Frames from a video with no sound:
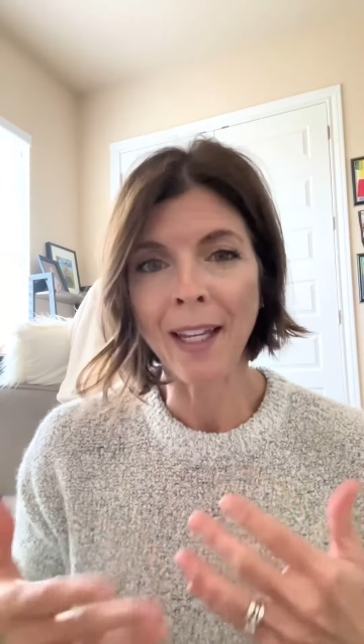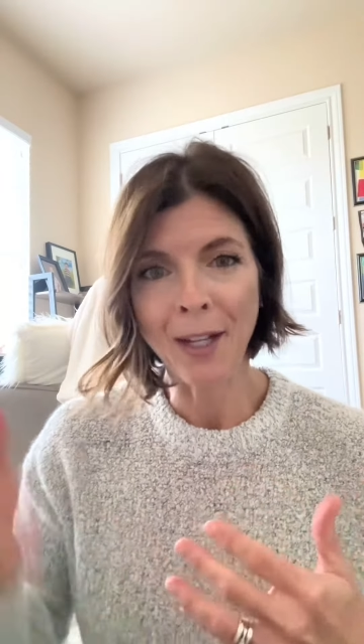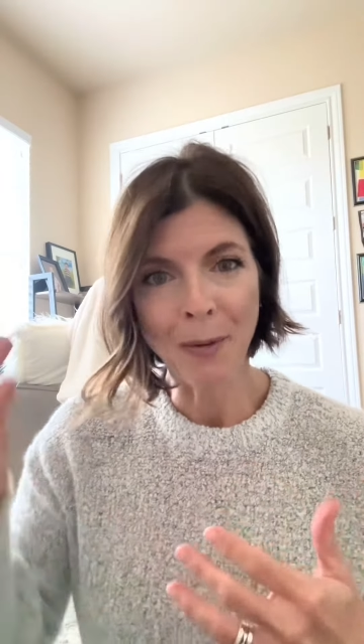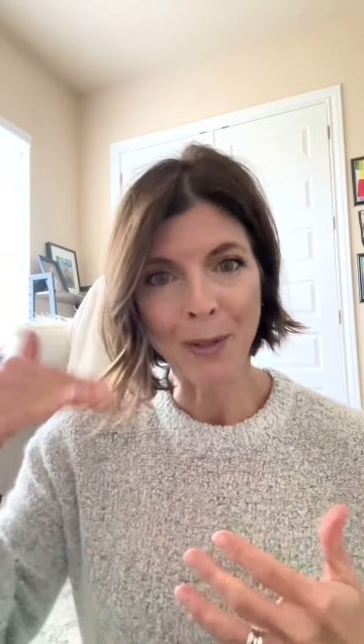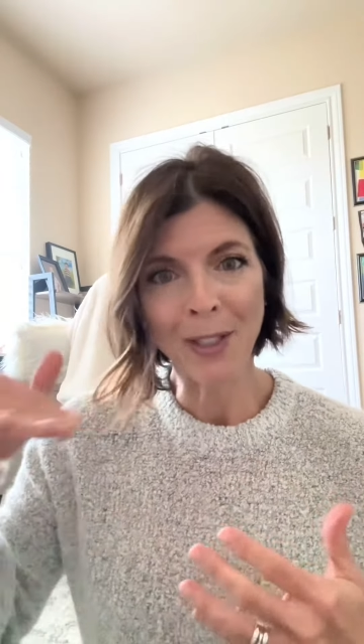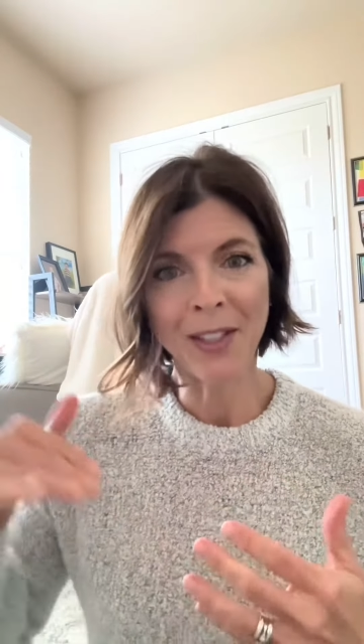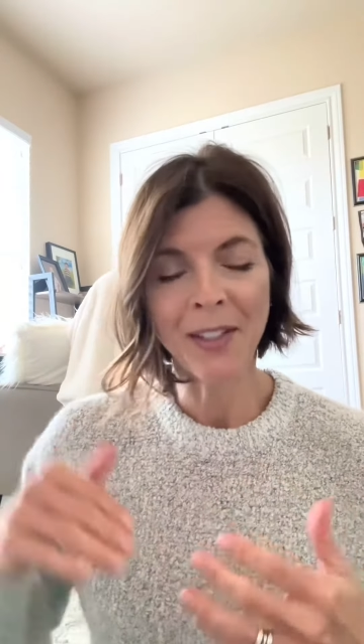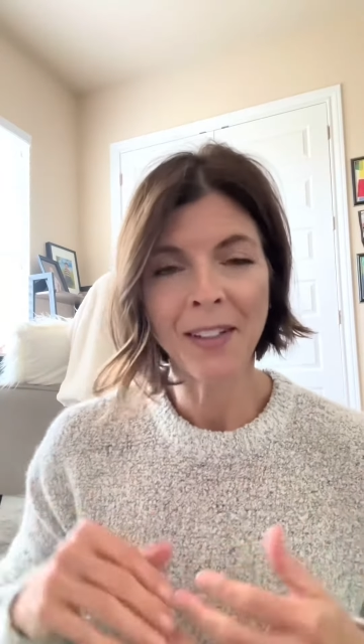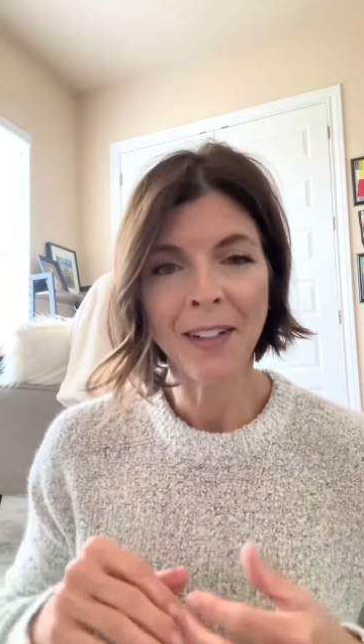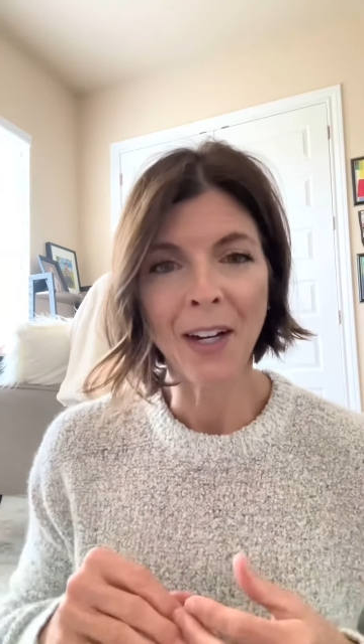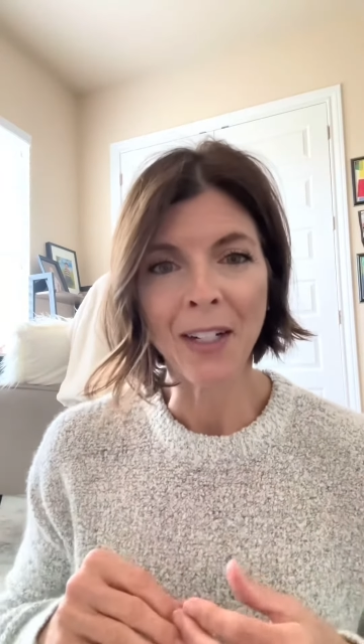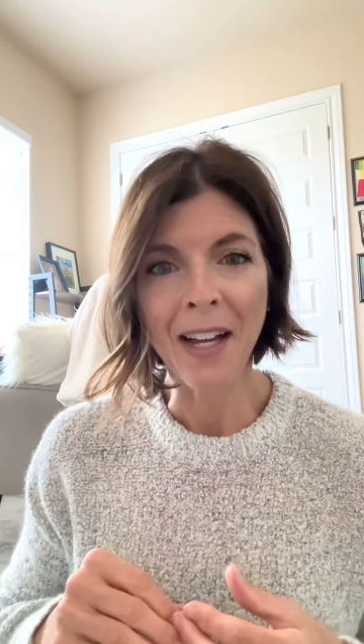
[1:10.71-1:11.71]
It was
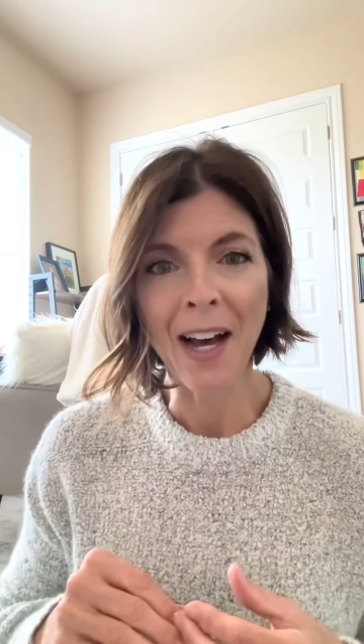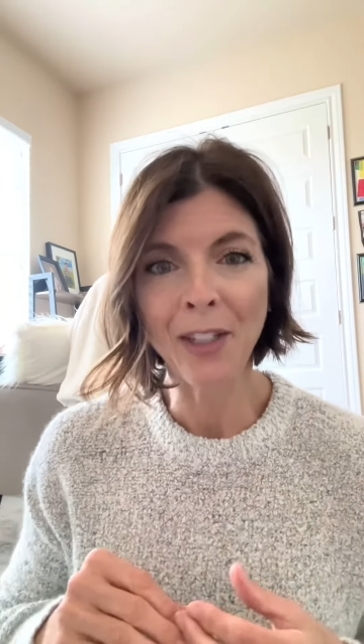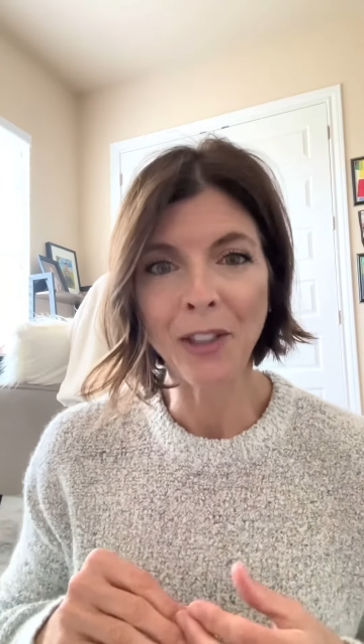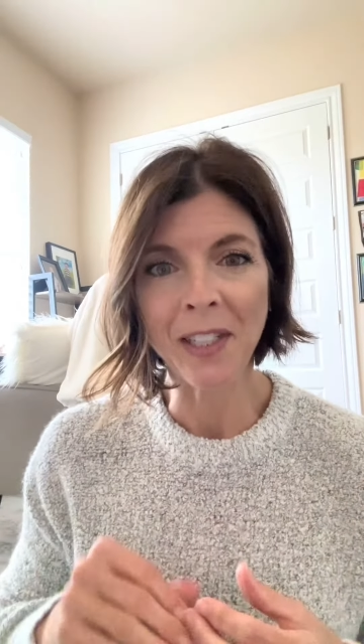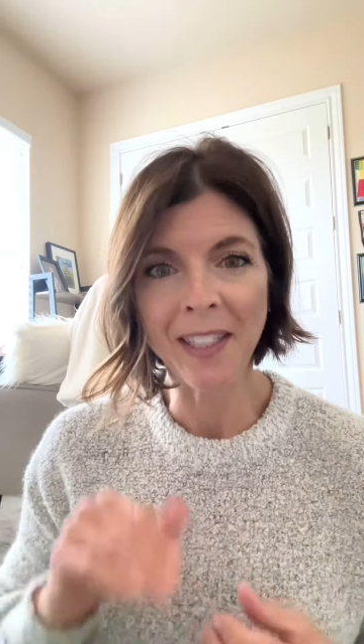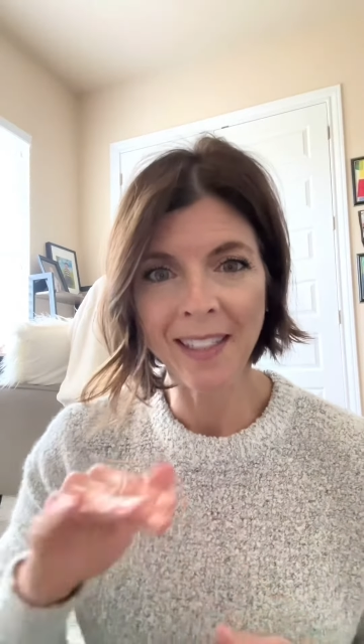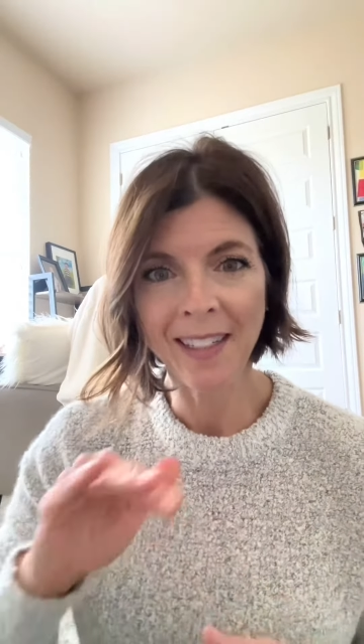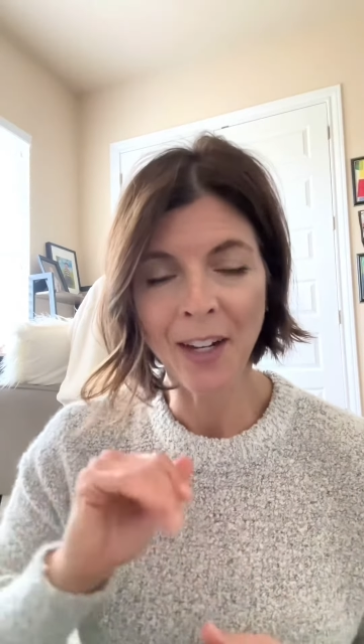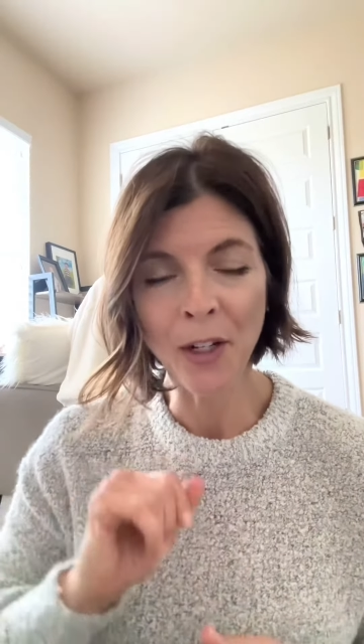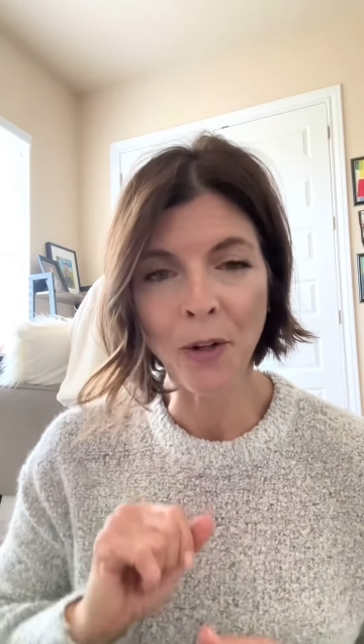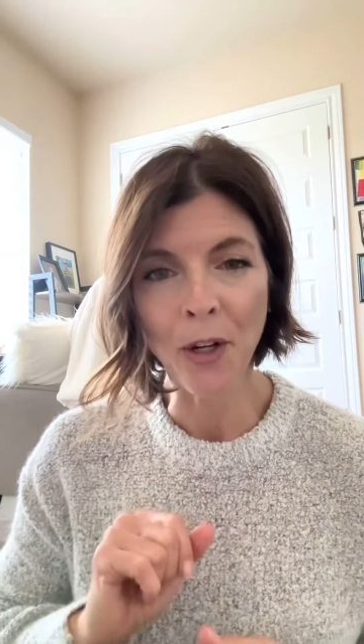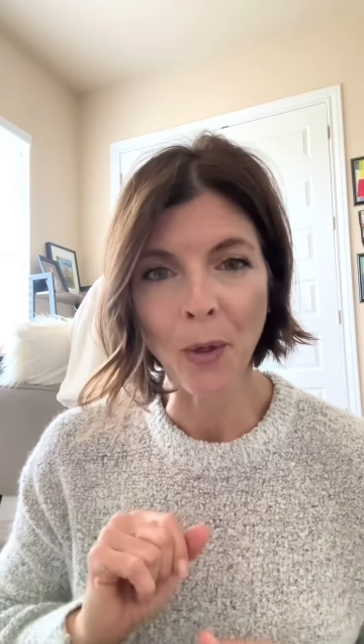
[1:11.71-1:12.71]
unconscious
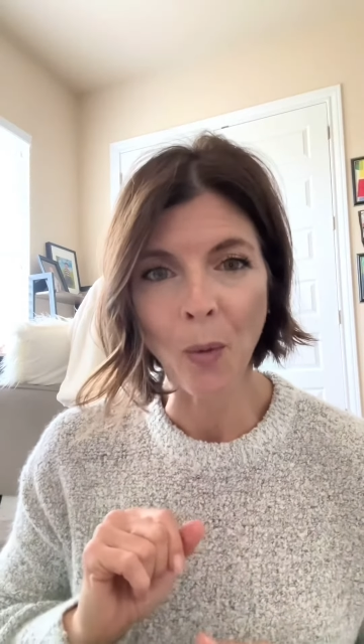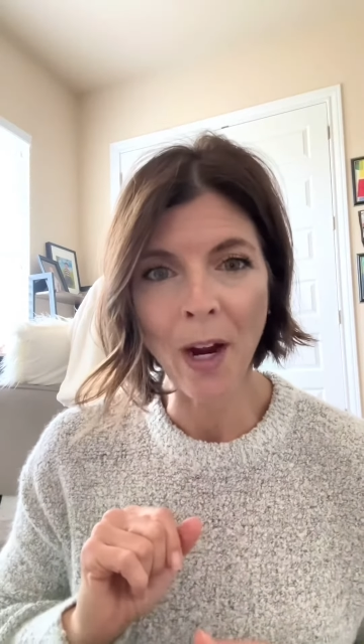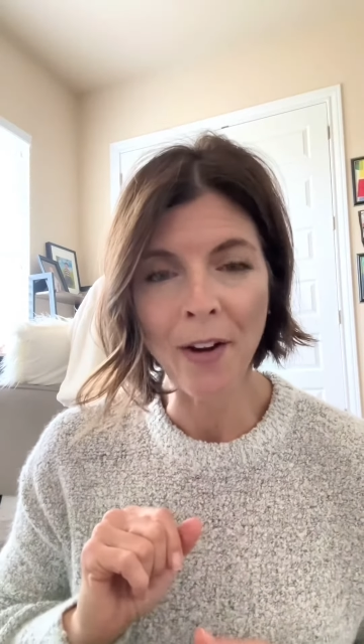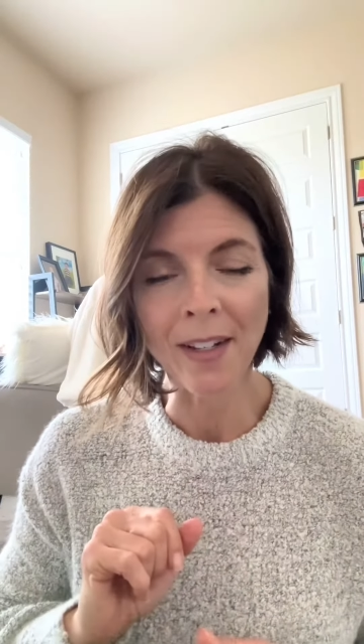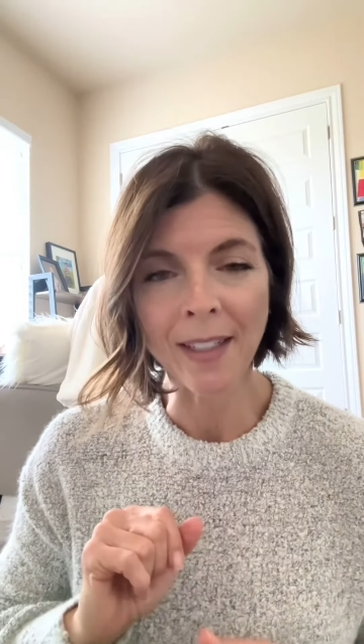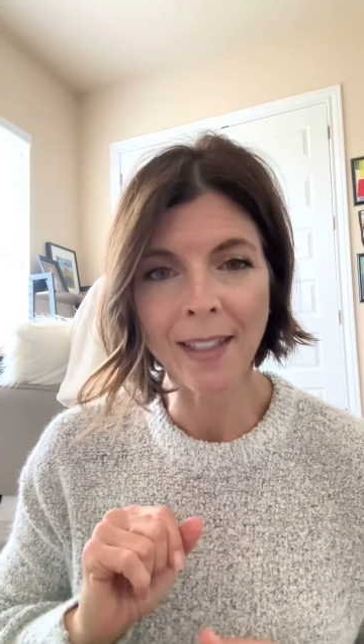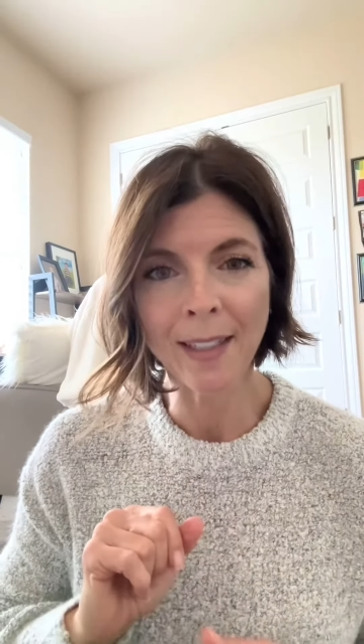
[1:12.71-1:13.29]
under your awareness